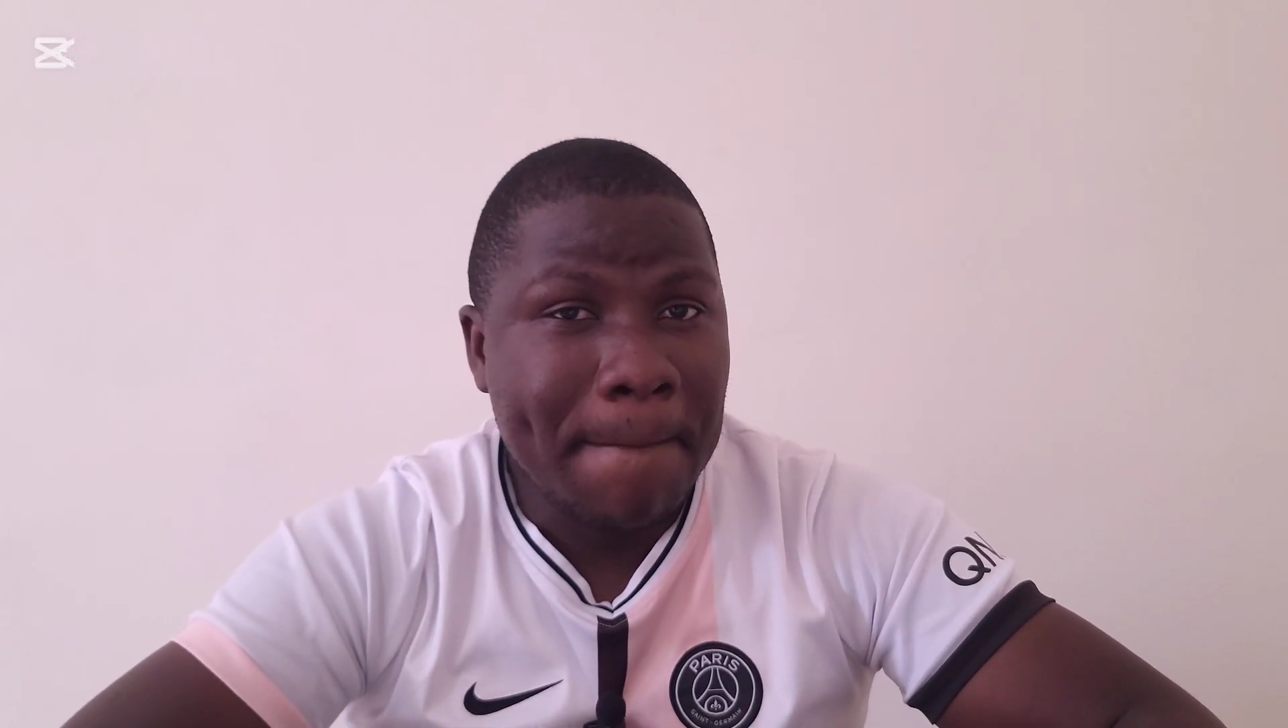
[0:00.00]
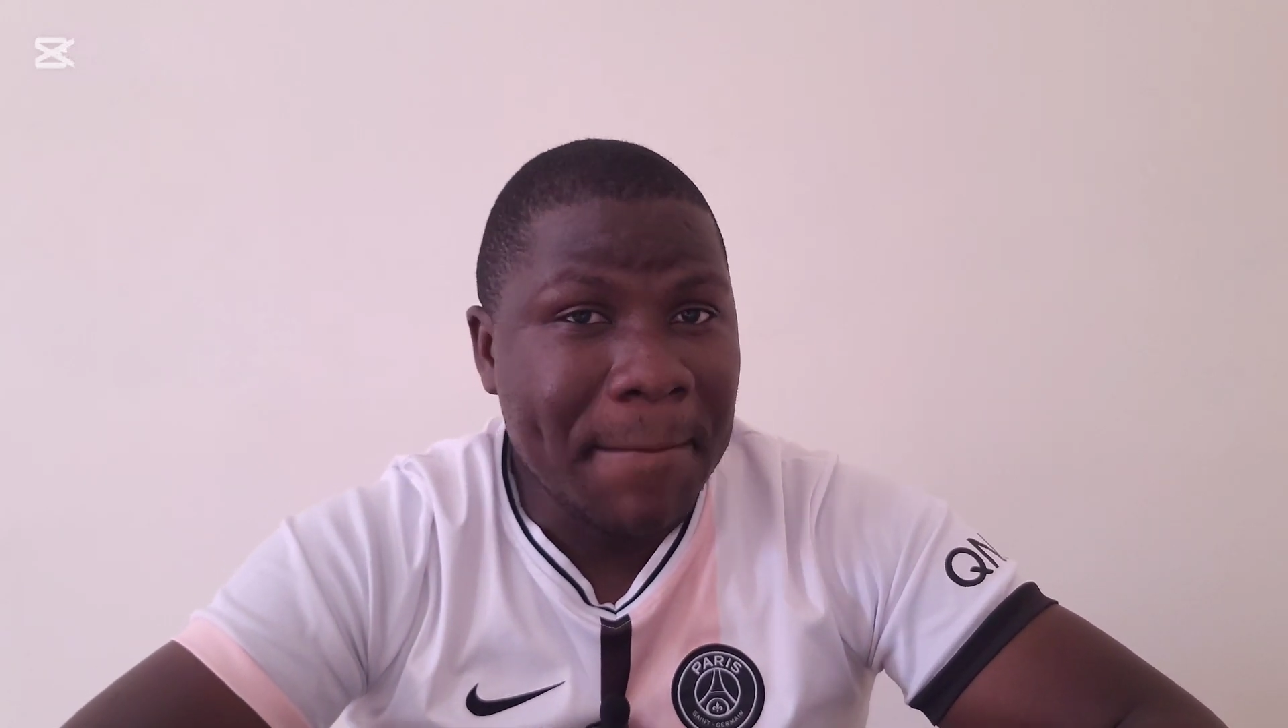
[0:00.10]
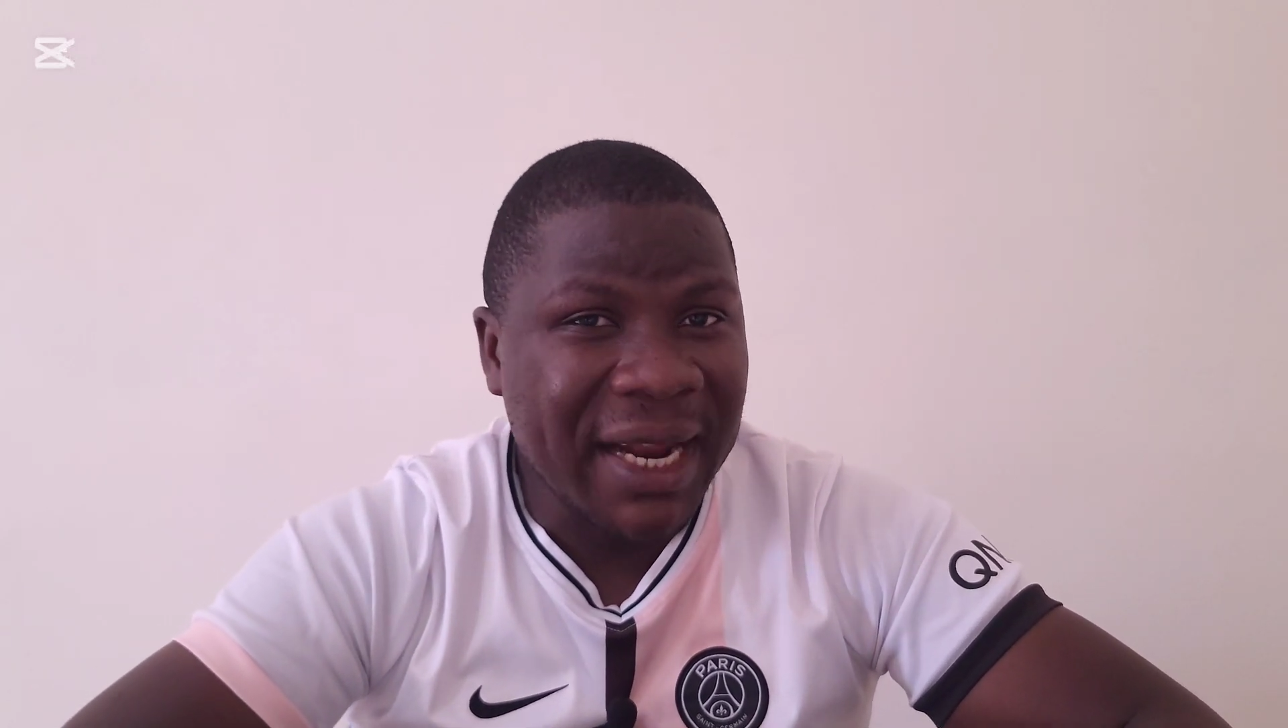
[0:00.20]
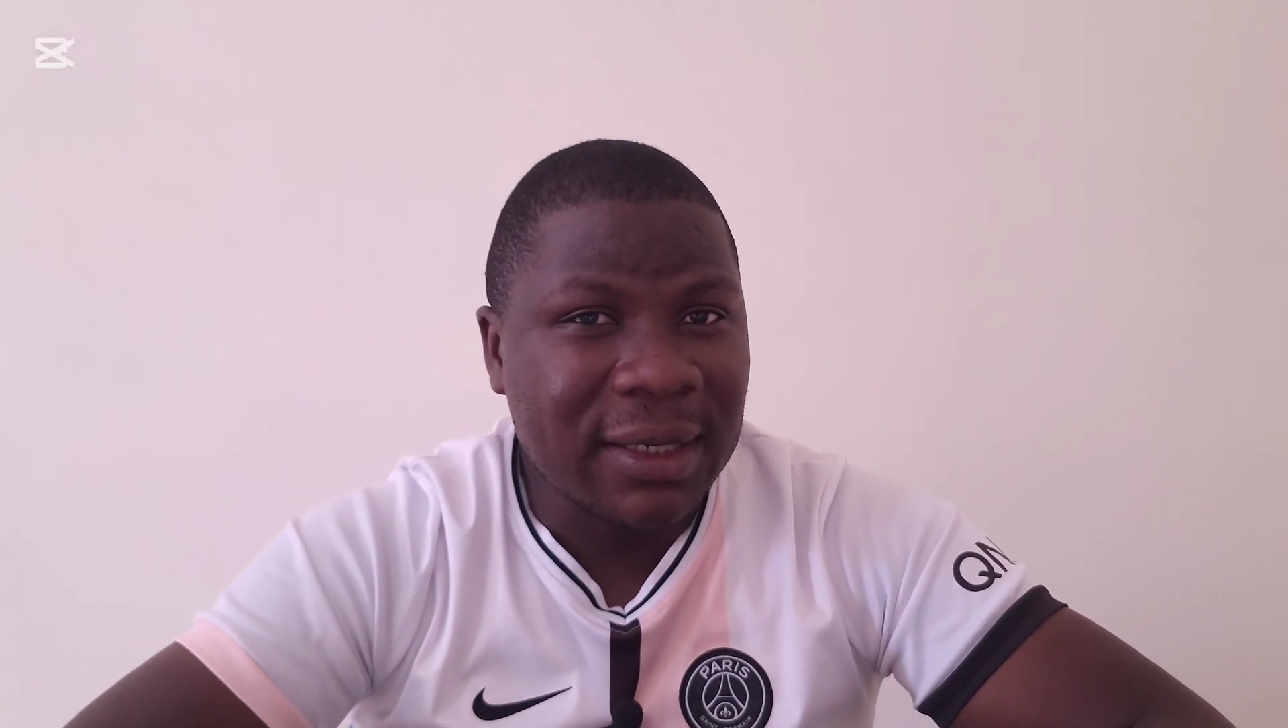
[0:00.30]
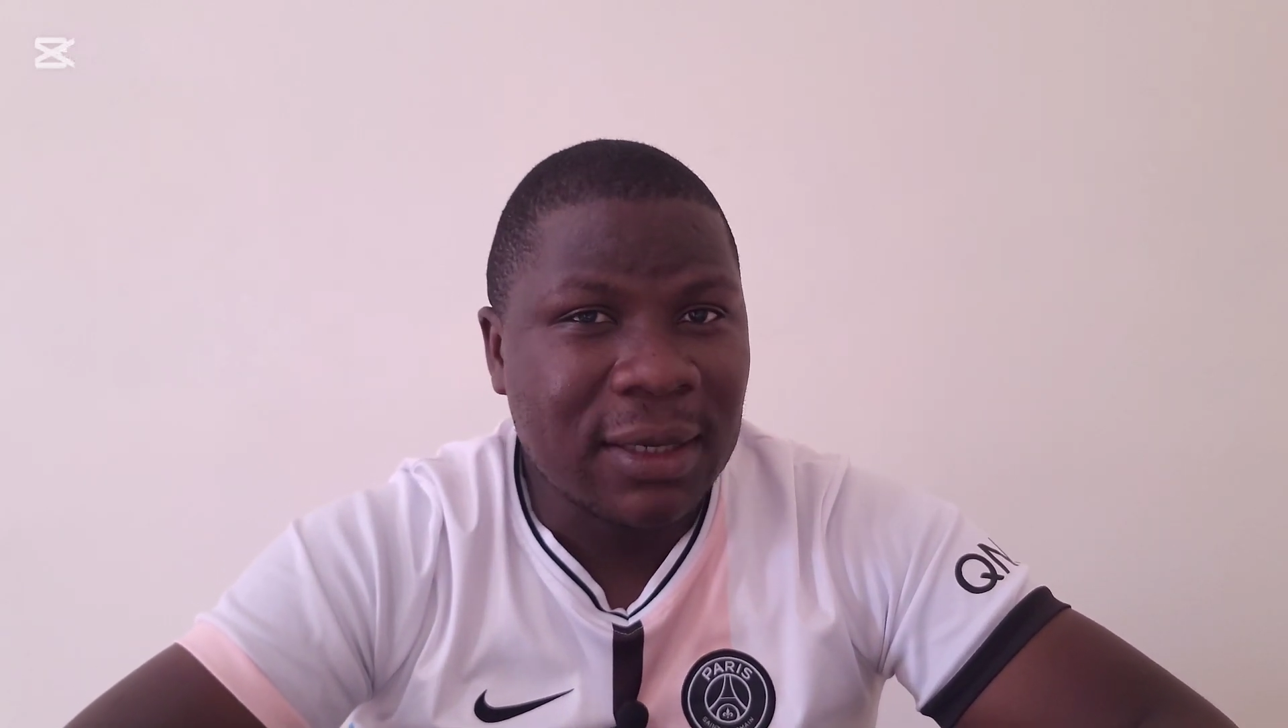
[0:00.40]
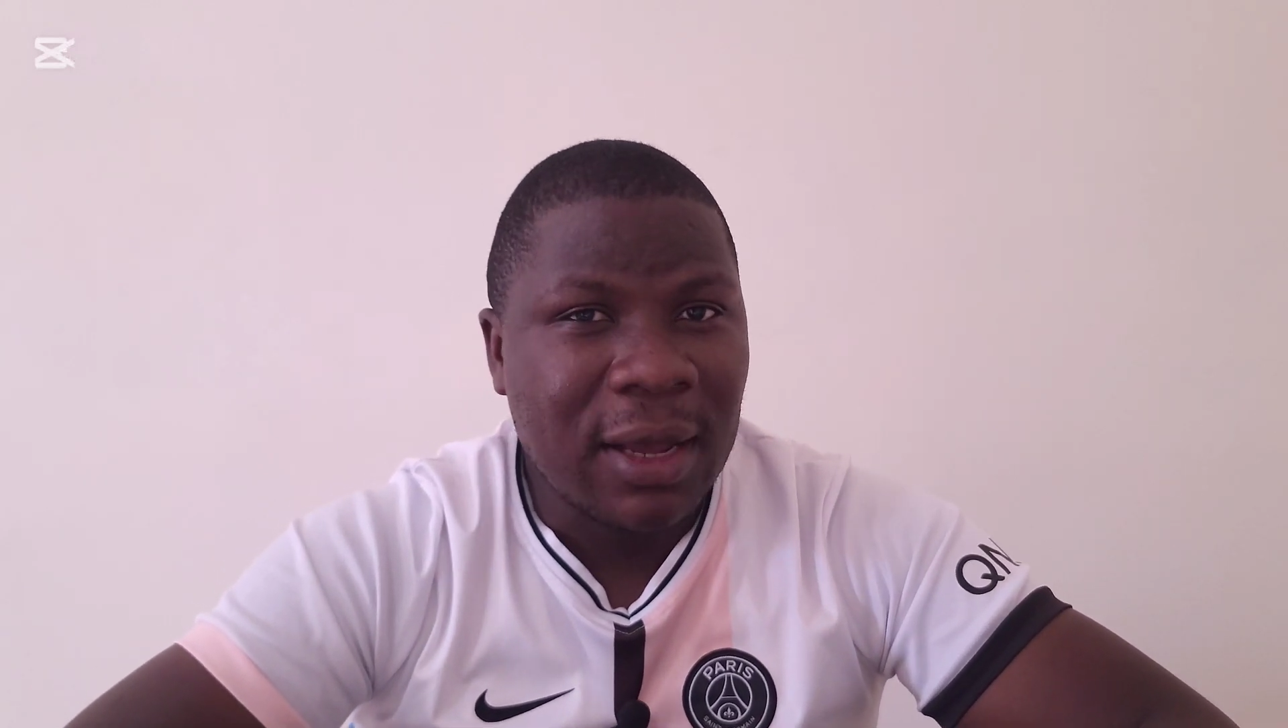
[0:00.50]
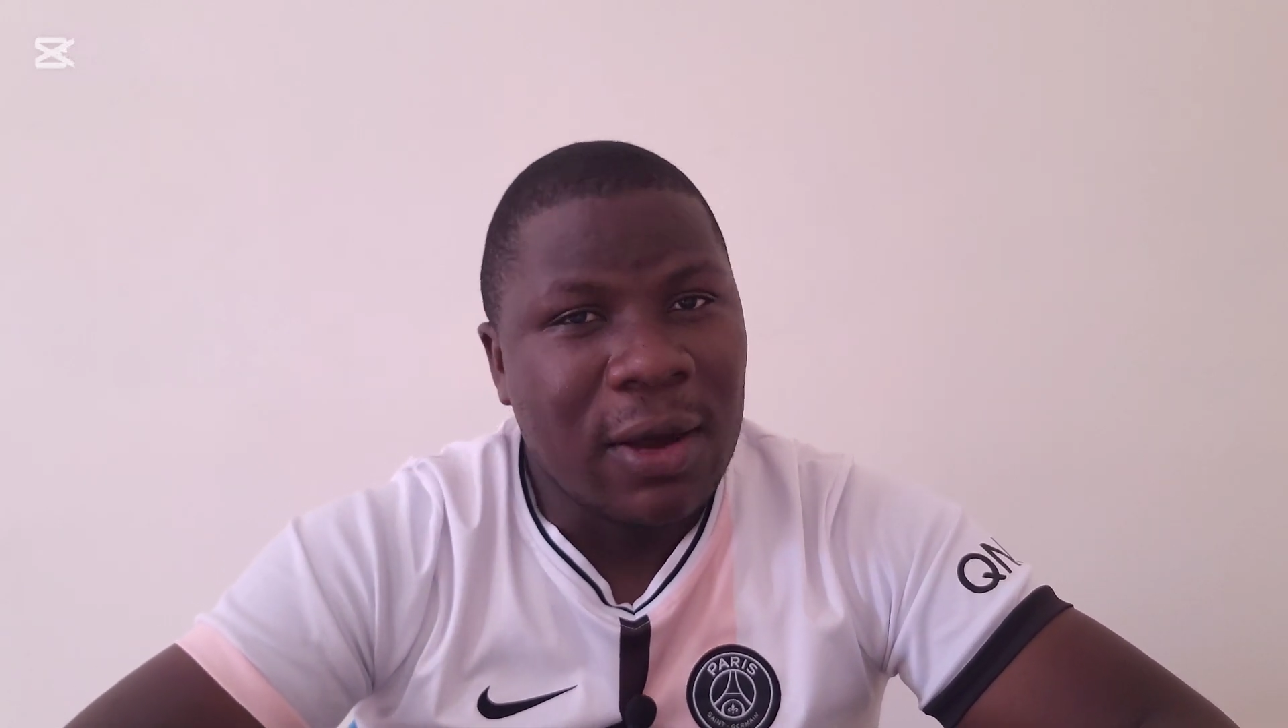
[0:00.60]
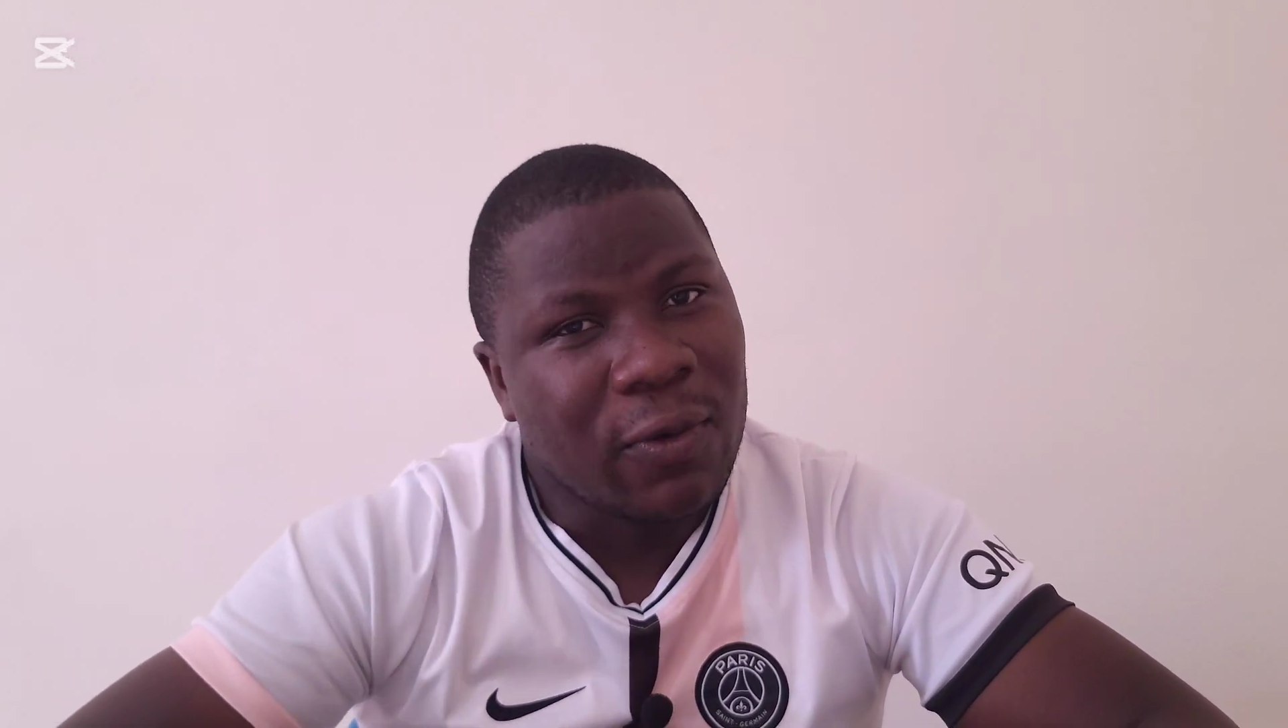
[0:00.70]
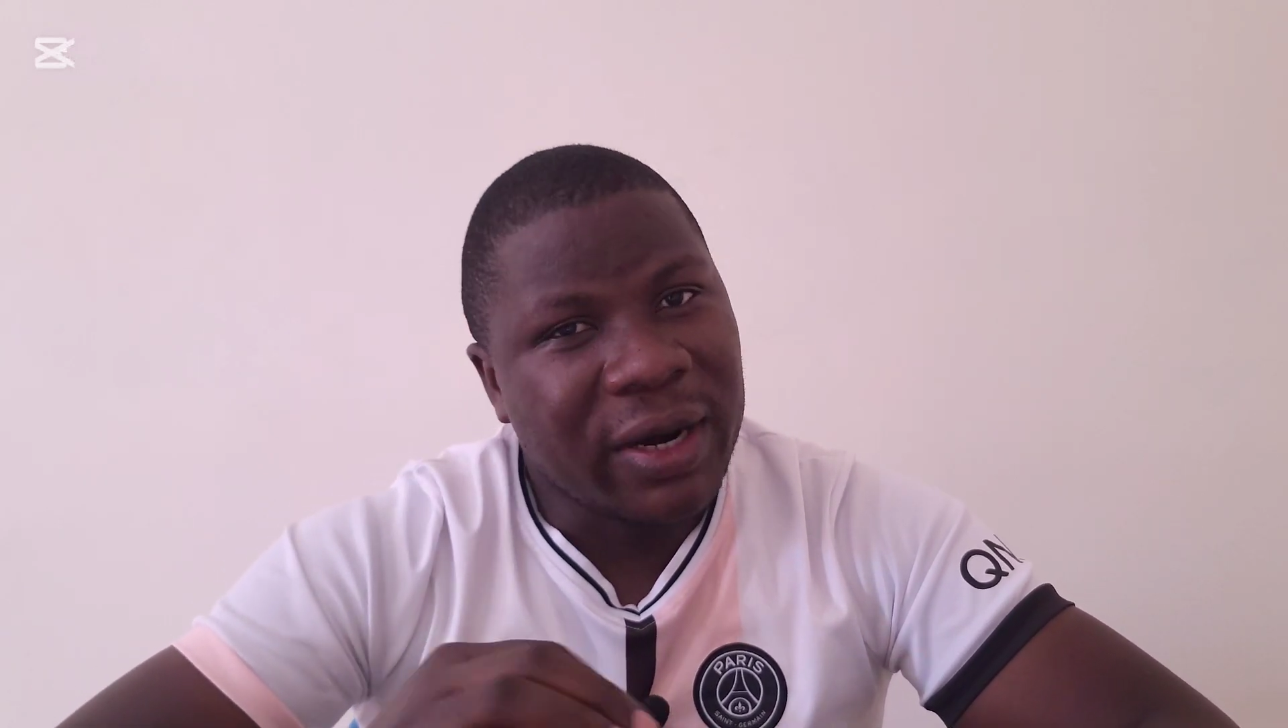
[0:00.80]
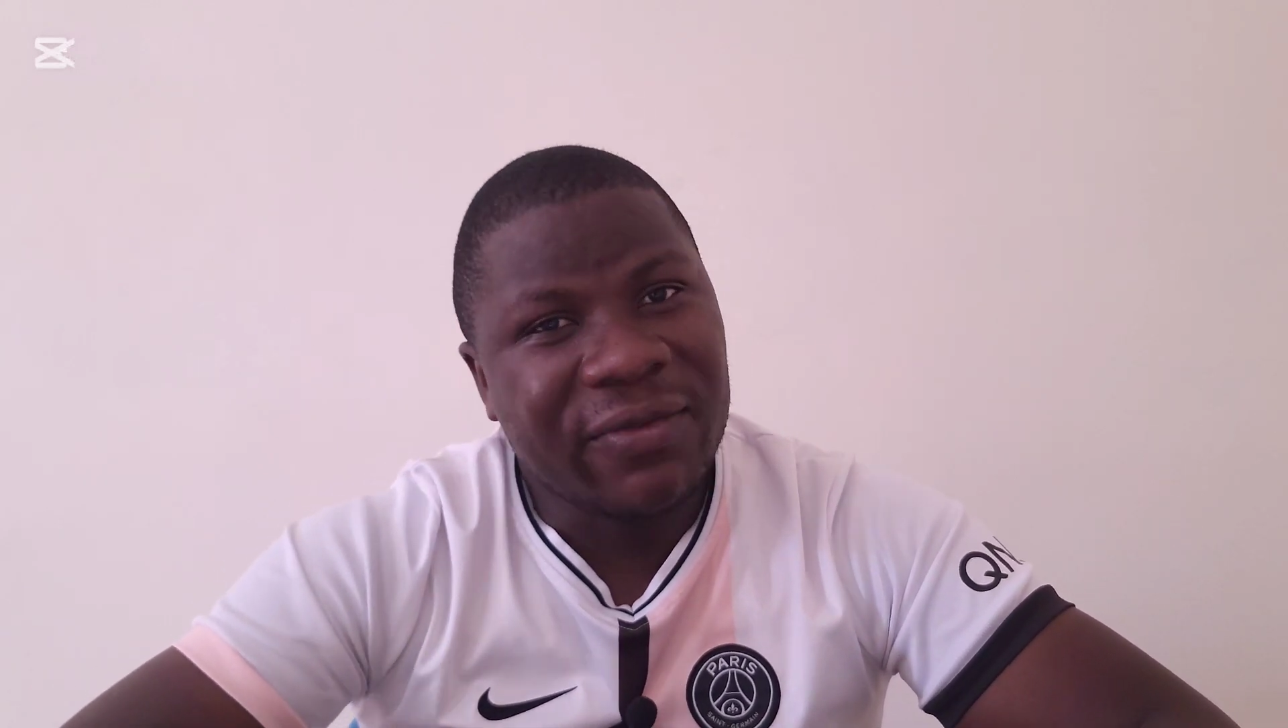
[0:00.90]
But
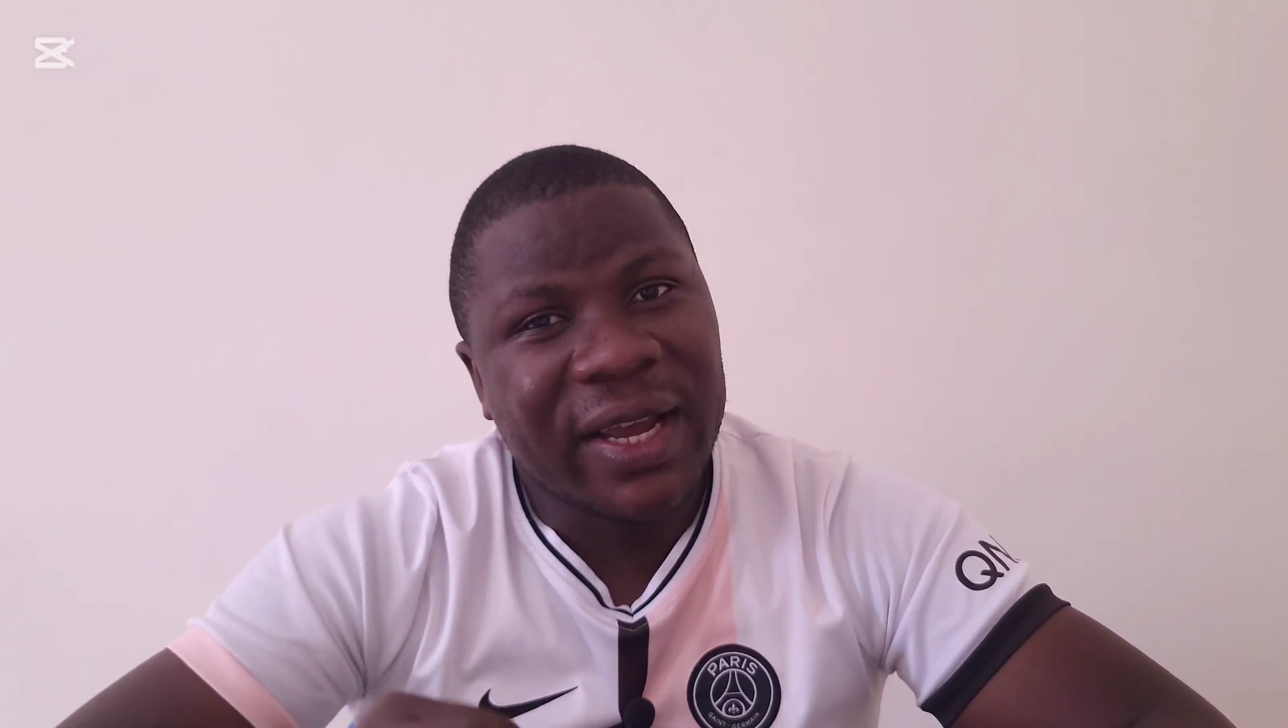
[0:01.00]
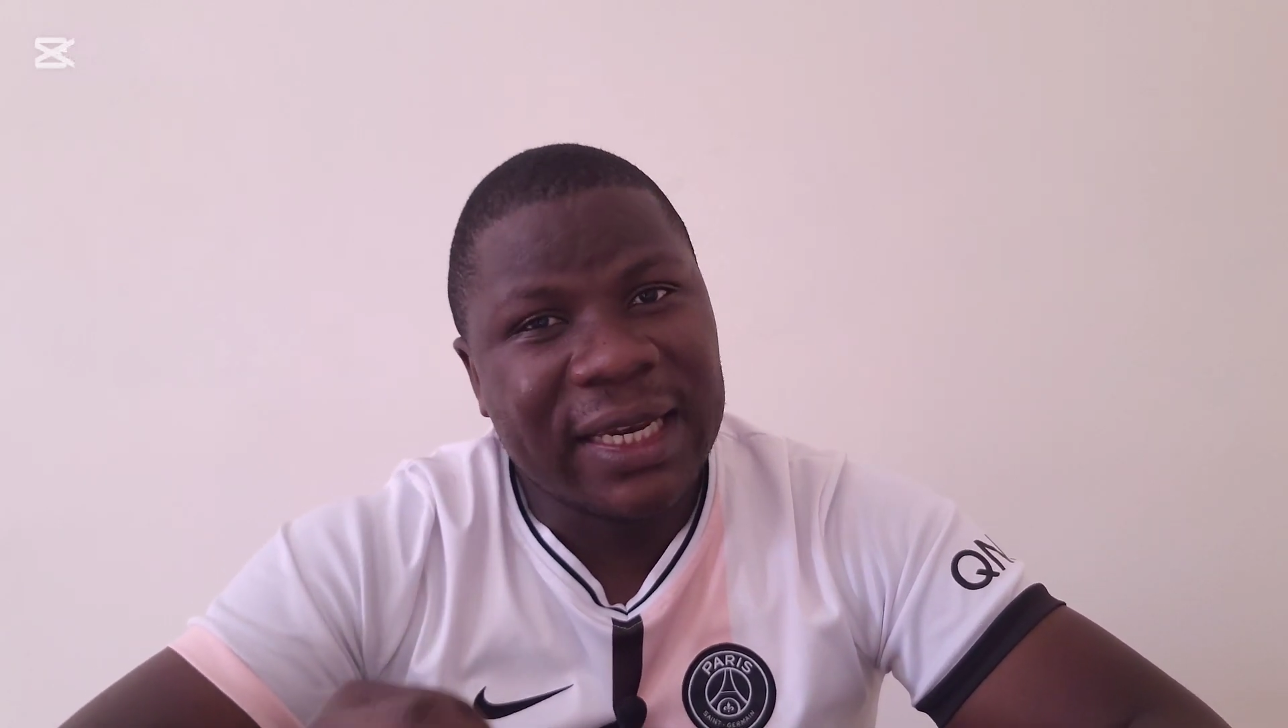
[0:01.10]
wherever